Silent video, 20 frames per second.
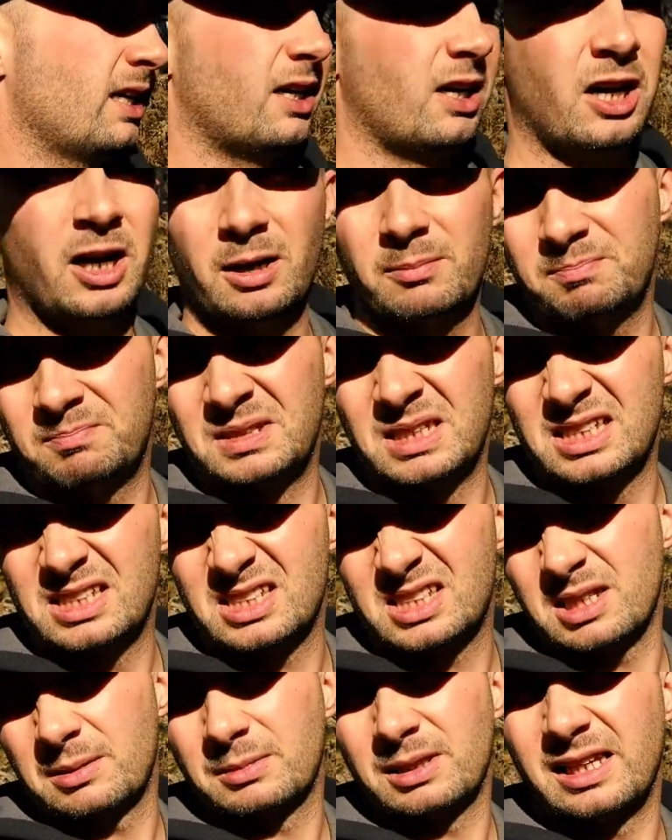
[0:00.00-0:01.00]
up
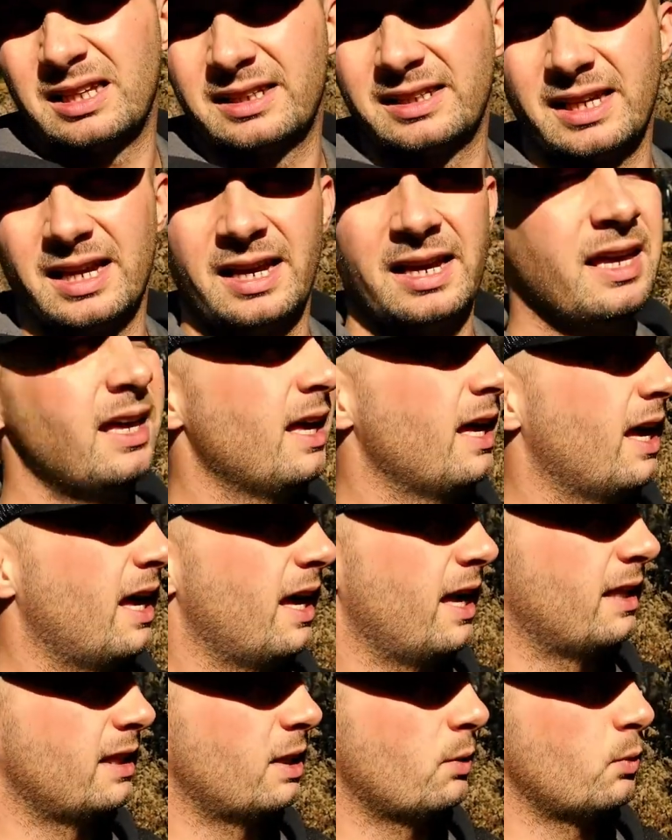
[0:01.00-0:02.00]
something like that
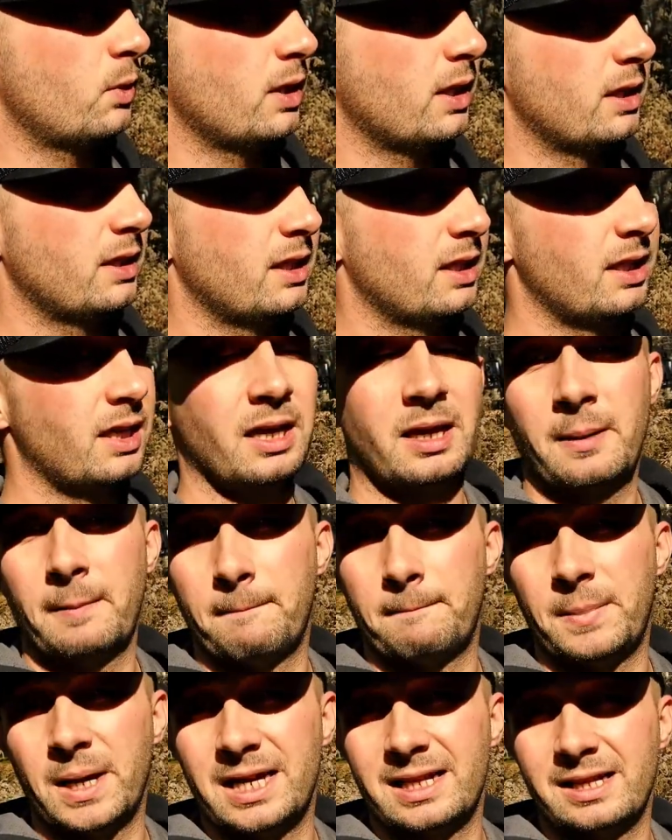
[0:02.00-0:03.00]
and then we're gonna
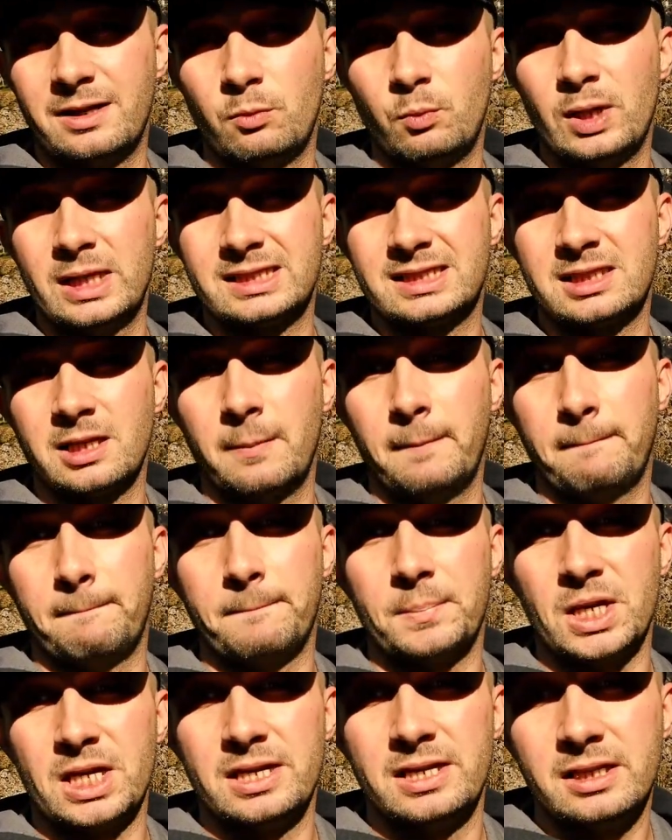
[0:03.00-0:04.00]
bait it with some
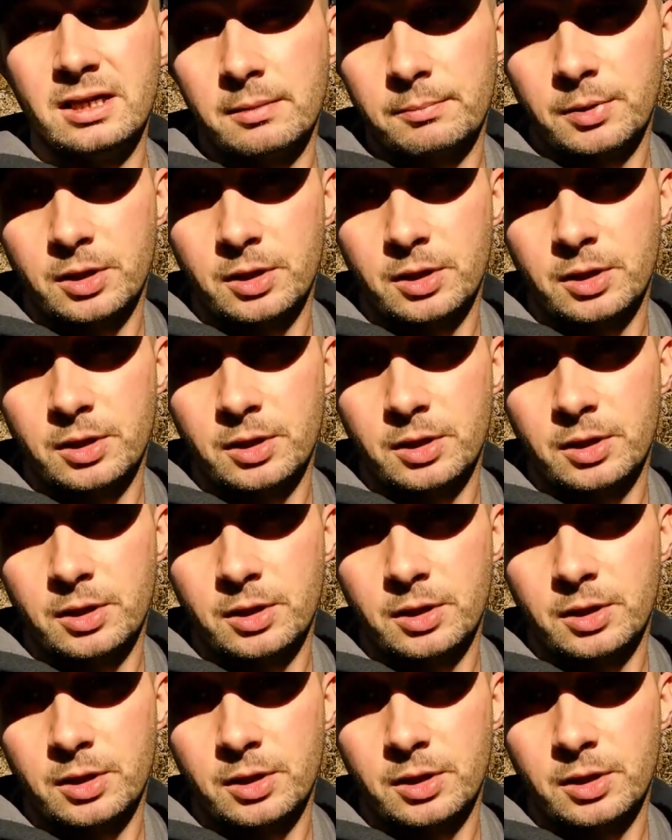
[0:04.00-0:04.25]
peanut